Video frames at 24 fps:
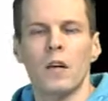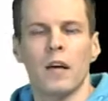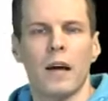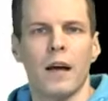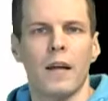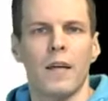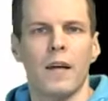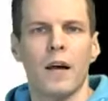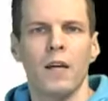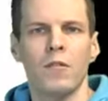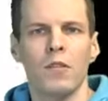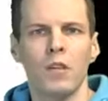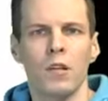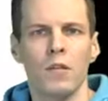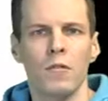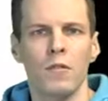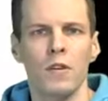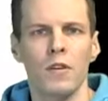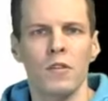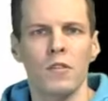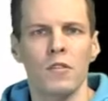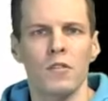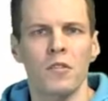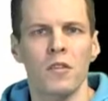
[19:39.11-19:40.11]
And now the
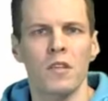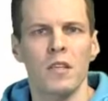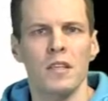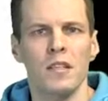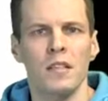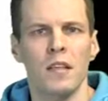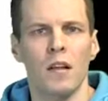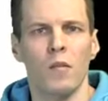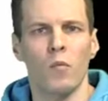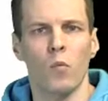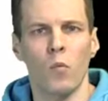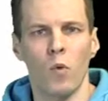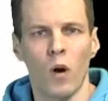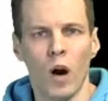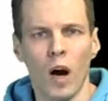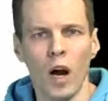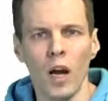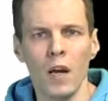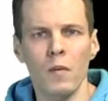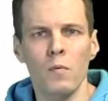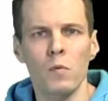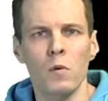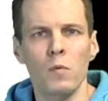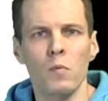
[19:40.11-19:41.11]
question is that why
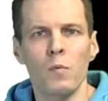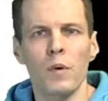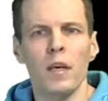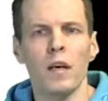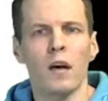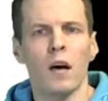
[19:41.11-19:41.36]
would we